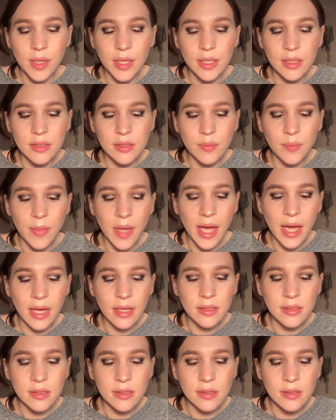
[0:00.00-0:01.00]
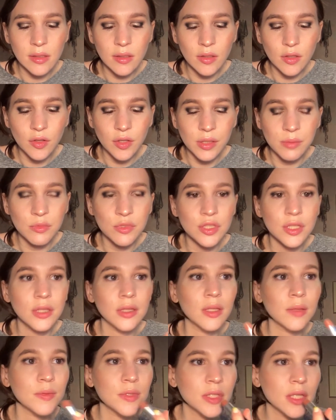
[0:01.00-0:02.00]
is MAC's Cream Sheen
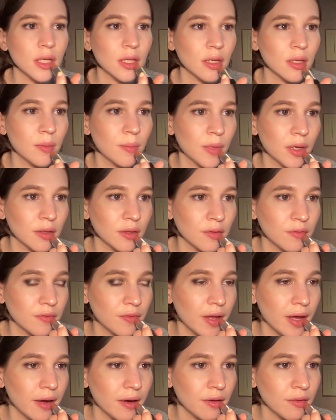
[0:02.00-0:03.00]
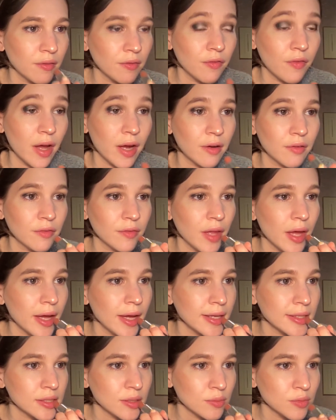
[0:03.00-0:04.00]
Lipstick and Among the Fly
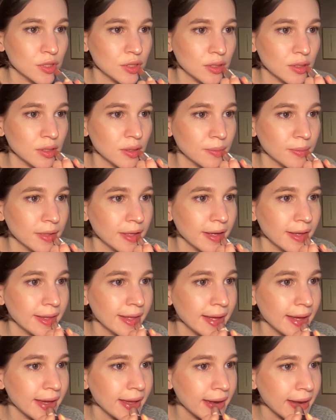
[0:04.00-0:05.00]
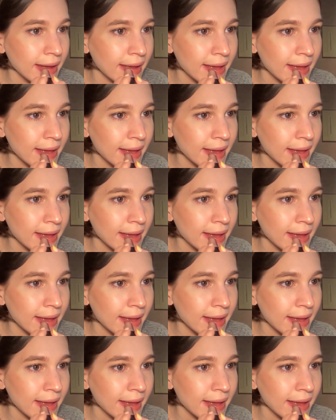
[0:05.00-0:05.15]
Fireflies. I'm just going to apply that.